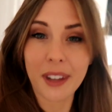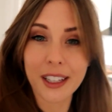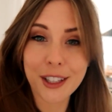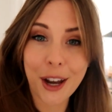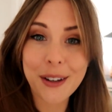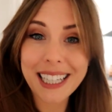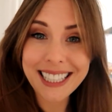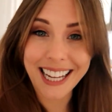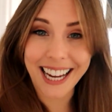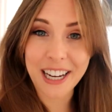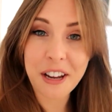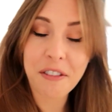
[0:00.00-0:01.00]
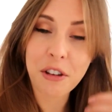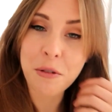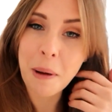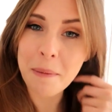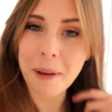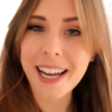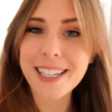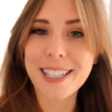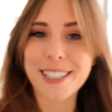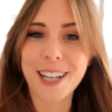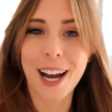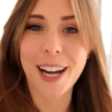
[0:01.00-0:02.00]
So Lizzie, if you remember
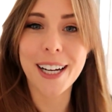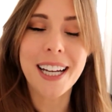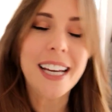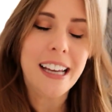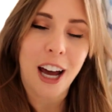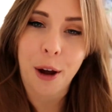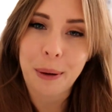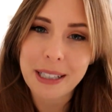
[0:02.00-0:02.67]
ages ago, I